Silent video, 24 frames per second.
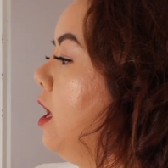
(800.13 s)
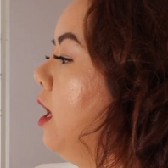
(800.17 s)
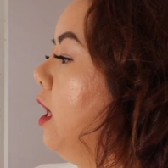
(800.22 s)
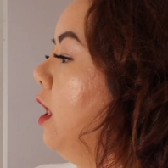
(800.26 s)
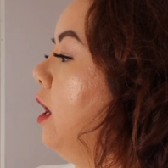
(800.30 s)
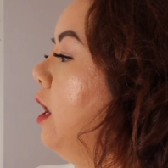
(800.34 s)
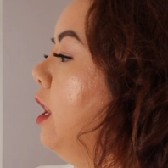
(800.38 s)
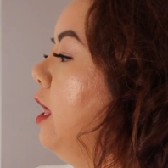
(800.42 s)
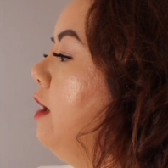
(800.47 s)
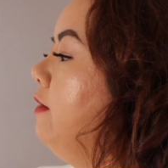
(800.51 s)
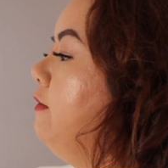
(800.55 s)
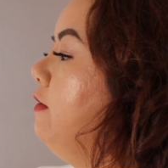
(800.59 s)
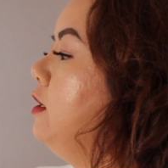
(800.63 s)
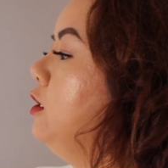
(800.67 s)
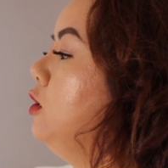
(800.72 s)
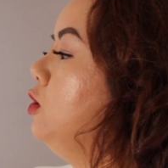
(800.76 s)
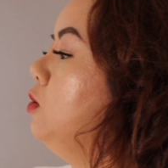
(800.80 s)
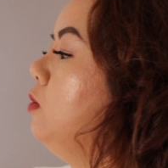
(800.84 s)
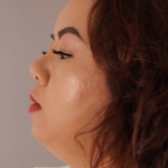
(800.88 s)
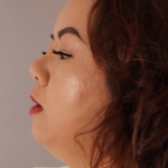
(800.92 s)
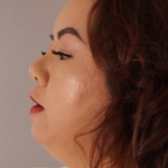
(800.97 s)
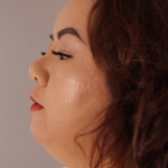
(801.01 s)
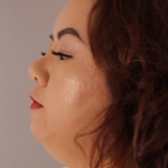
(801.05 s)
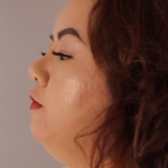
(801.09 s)
11,
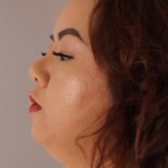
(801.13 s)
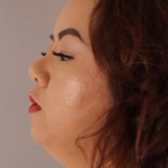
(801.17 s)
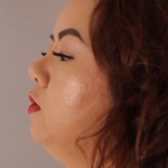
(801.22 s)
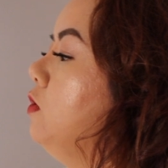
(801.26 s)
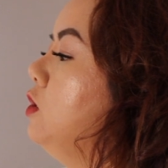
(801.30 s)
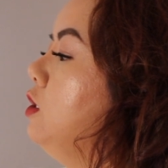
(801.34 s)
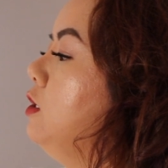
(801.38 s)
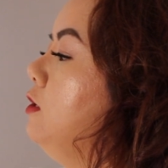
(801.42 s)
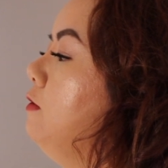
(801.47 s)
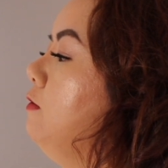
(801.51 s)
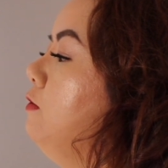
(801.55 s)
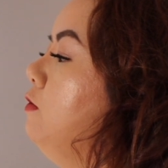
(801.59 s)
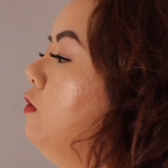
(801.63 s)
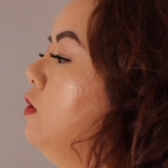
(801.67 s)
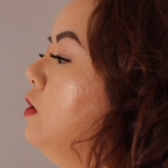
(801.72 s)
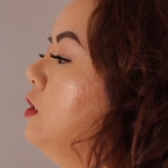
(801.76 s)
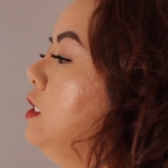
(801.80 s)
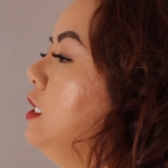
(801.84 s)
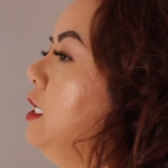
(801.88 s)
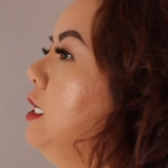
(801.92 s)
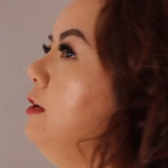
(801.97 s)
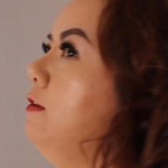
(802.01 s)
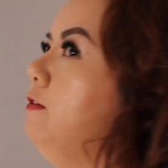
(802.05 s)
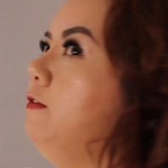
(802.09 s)
12, 13,
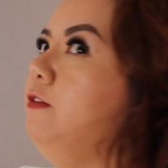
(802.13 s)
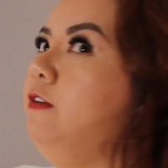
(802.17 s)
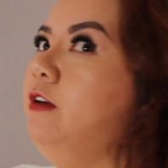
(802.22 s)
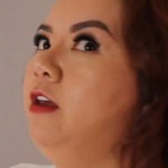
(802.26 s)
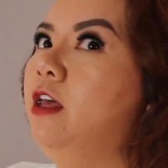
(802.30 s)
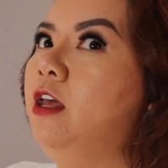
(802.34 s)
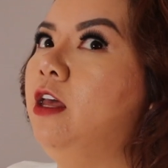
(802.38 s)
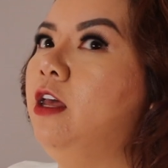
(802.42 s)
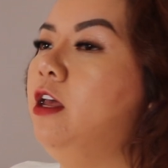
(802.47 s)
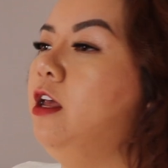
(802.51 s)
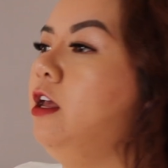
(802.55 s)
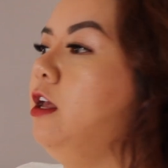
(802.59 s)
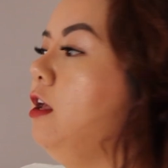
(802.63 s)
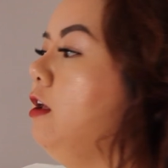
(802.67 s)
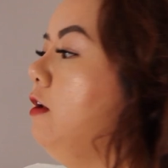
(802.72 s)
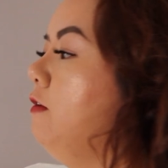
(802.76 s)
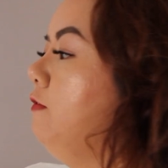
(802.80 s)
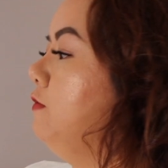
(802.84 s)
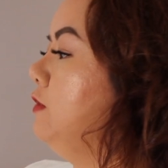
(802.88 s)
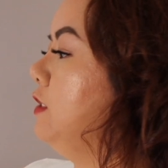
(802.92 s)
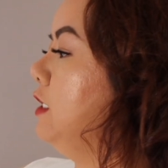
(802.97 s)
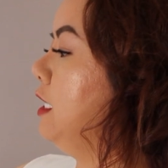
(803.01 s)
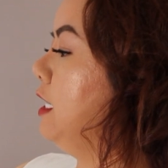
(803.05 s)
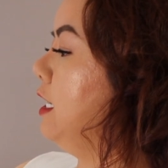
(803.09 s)
14,
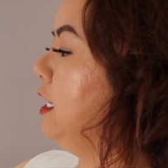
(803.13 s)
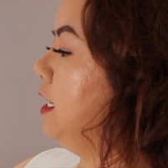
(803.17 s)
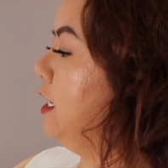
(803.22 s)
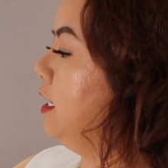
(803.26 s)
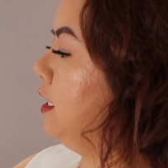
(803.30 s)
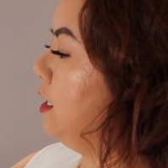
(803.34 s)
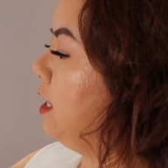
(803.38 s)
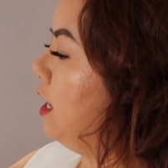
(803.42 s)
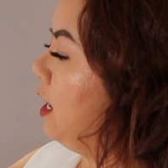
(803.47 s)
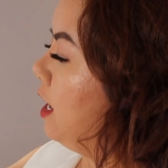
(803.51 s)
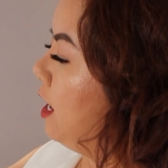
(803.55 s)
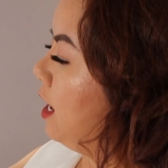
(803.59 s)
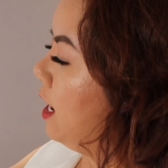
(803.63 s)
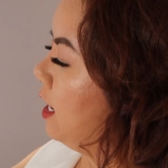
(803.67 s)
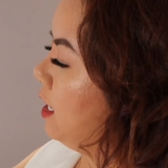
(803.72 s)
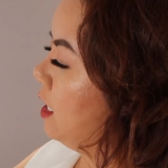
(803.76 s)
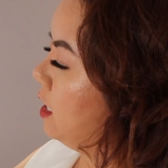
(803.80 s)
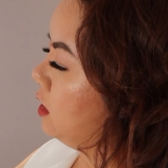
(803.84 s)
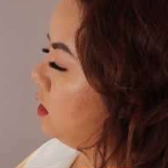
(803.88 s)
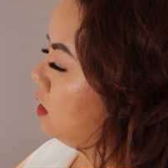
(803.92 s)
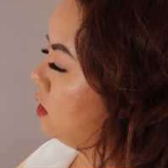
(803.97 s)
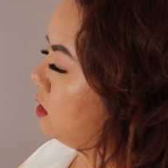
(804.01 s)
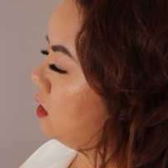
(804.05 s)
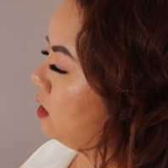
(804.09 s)
15, and
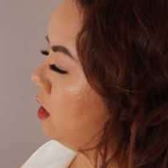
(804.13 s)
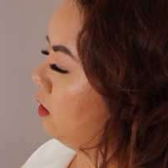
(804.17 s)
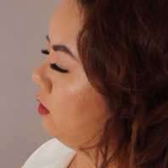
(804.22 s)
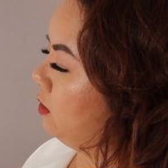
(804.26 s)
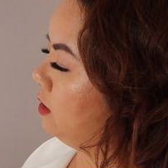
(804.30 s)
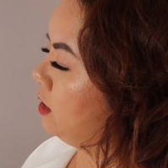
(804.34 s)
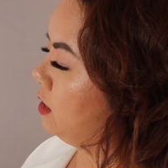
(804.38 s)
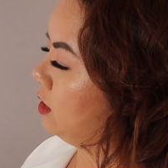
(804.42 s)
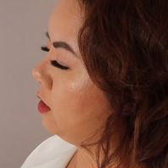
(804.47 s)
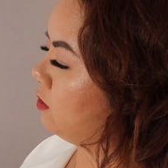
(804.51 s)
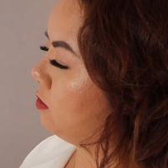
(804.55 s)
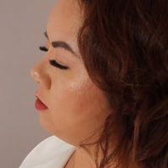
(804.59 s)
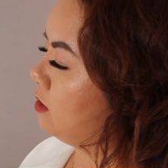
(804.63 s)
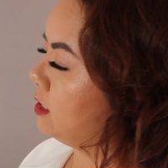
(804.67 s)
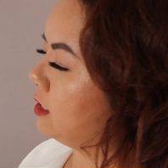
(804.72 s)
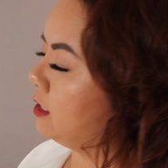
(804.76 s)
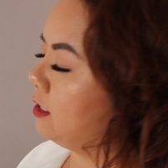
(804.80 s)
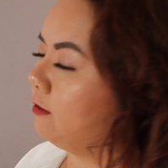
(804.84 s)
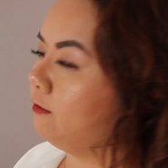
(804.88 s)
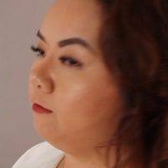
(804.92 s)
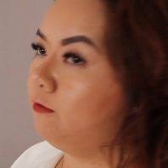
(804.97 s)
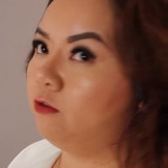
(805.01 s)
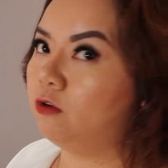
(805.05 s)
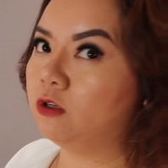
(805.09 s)
then slowly
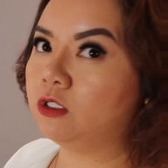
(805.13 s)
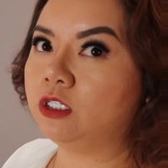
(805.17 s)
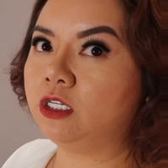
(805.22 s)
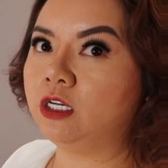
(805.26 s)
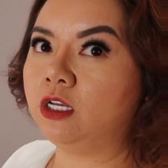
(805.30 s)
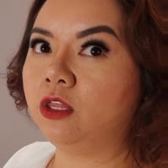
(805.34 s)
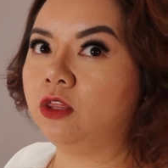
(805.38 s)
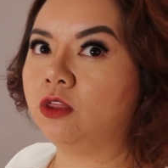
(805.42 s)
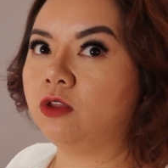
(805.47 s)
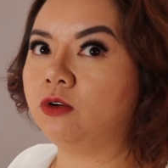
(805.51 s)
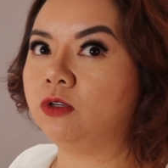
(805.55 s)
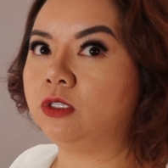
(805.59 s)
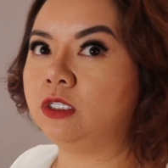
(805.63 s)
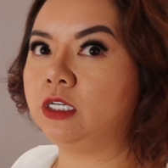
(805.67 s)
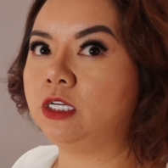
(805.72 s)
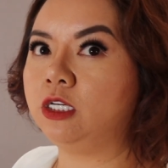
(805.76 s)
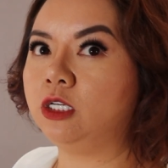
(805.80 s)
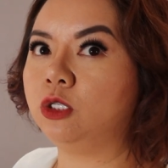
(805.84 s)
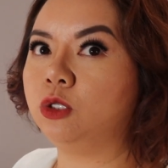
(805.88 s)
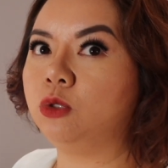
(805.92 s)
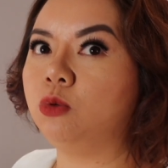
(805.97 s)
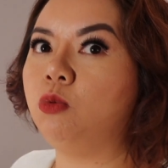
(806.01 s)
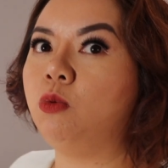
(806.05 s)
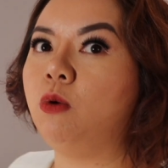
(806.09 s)
decreasing 14,
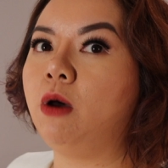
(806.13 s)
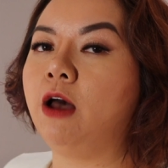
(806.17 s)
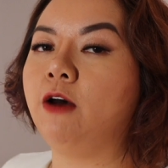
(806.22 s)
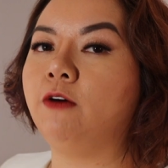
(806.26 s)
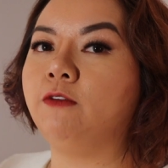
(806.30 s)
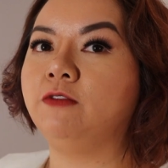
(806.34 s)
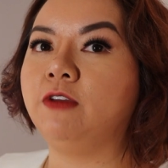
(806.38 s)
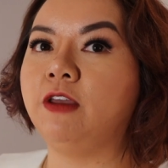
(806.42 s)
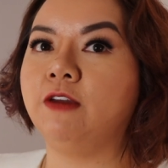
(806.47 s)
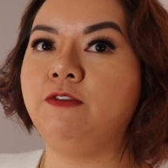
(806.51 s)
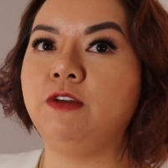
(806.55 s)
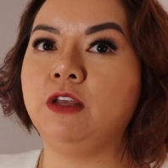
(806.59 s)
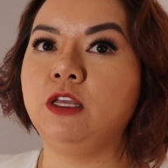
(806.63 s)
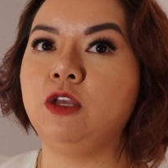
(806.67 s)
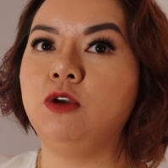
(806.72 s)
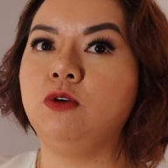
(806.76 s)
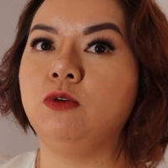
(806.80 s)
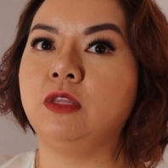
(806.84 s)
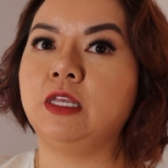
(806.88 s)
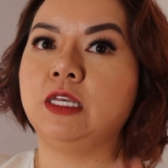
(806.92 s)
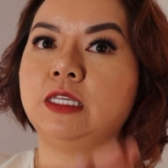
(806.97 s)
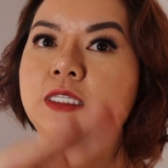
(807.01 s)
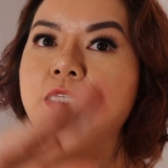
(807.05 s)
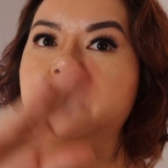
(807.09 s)
13, 12, giving you
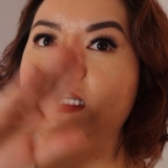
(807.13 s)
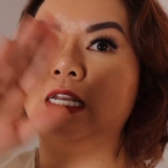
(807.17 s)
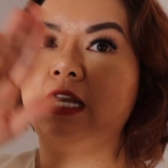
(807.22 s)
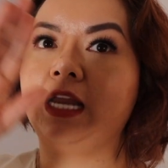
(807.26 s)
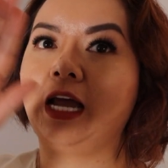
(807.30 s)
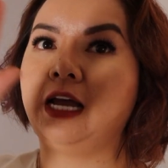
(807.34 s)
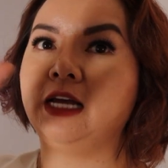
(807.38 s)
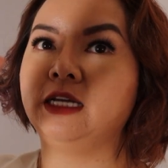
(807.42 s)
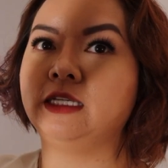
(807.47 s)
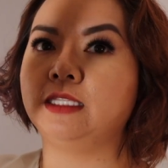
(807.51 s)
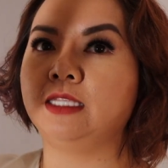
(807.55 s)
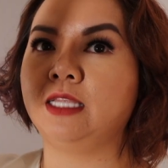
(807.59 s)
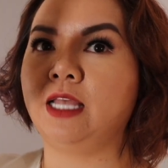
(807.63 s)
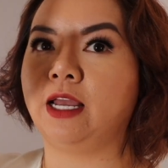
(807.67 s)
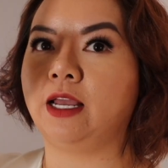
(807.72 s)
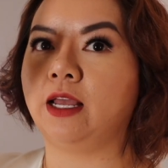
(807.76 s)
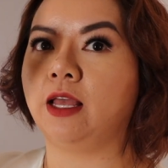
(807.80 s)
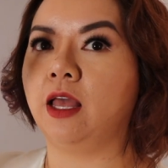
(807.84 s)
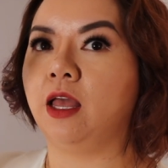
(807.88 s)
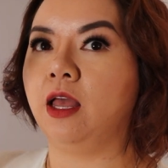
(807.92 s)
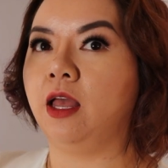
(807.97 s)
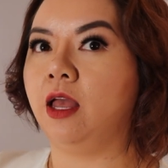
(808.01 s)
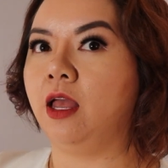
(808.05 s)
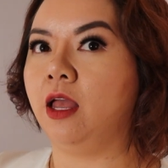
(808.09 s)
this nice like
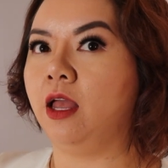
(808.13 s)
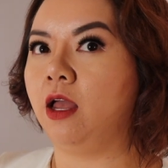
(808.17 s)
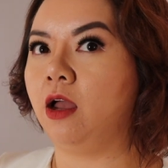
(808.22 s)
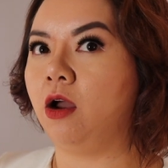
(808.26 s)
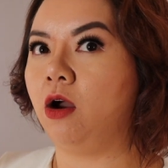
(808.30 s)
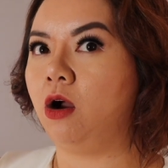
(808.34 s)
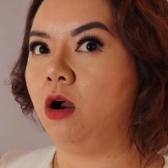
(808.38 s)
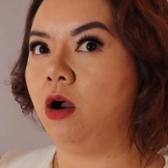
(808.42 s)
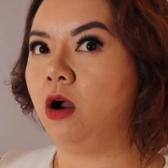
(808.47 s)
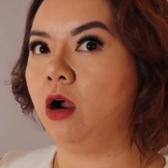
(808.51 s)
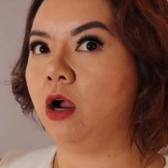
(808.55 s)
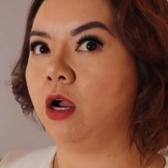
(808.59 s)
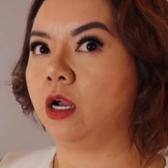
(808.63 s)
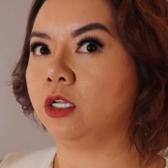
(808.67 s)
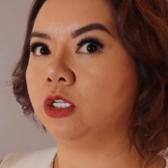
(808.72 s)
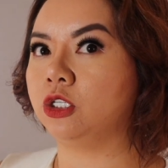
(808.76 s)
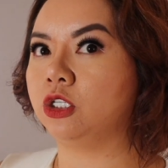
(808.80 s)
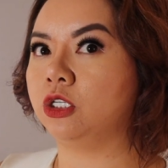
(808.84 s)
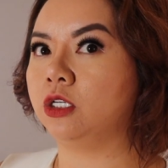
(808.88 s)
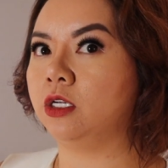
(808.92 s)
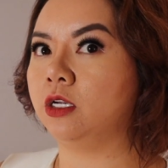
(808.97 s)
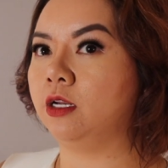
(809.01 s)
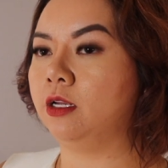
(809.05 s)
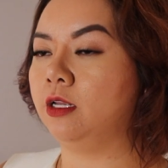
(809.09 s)

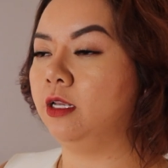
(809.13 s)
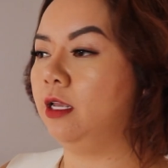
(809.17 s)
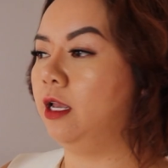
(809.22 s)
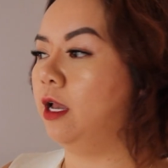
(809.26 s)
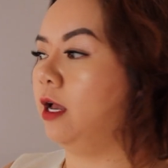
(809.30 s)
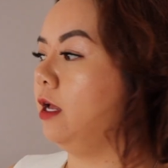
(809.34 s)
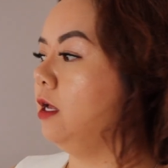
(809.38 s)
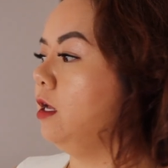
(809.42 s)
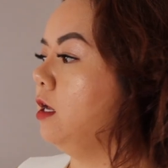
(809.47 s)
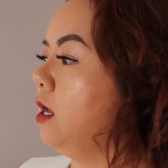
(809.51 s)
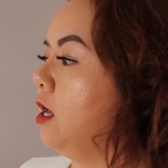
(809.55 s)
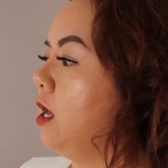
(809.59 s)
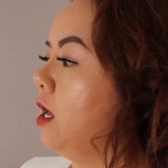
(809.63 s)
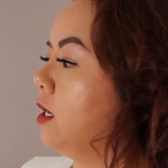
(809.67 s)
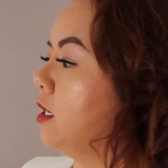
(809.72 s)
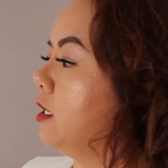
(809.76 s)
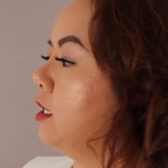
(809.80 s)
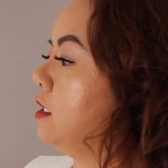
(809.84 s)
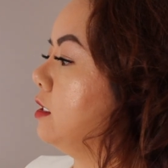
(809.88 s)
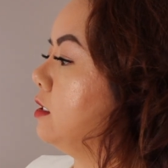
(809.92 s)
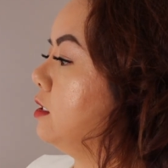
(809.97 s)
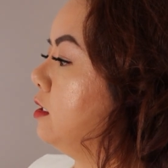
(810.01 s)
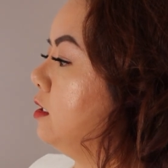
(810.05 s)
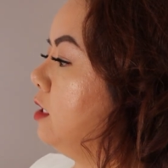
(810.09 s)
arch, yeah?
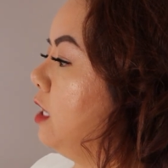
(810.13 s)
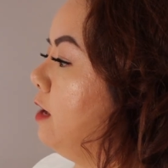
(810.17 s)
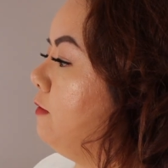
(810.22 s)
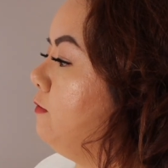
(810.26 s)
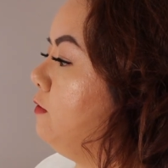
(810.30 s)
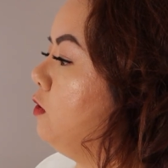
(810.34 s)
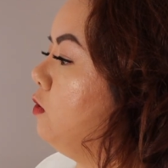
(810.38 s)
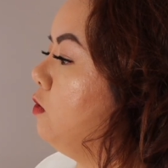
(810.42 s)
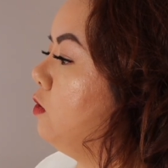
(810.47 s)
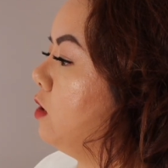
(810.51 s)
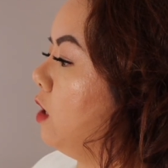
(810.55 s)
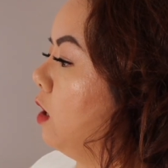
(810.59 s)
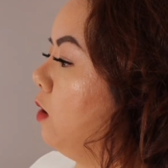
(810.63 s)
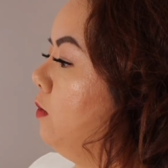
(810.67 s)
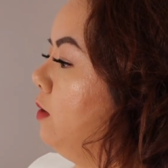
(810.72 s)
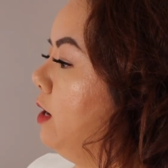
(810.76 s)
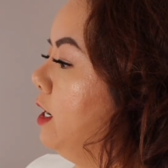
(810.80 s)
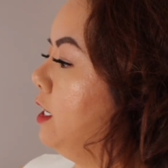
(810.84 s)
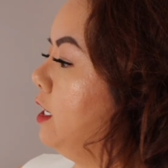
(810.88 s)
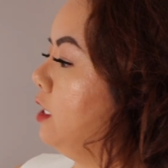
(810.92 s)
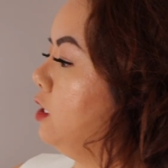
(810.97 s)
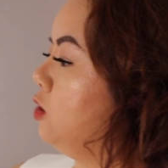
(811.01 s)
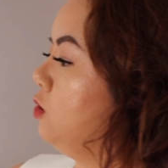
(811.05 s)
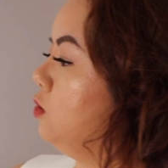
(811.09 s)
Because if you go
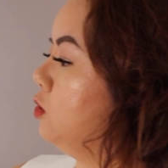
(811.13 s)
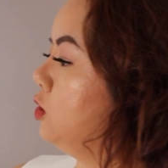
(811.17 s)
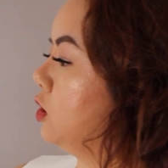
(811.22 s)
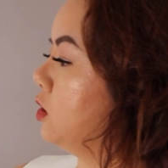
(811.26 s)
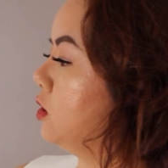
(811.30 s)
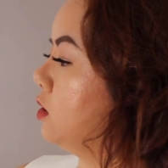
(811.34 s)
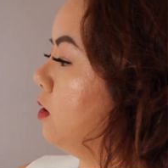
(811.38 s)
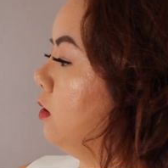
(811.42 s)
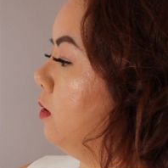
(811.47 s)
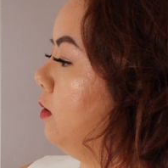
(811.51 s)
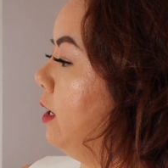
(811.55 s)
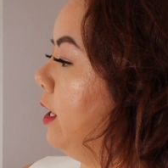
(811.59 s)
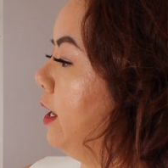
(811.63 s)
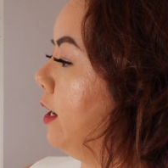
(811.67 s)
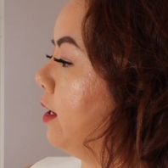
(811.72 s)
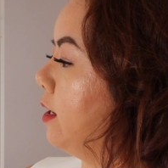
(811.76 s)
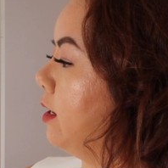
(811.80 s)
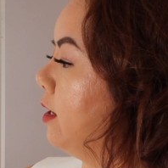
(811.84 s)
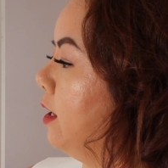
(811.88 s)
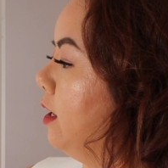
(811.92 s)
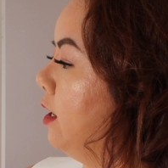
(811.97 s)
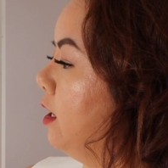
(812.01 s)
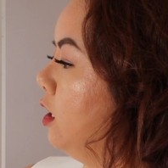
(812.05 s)
in and you just go like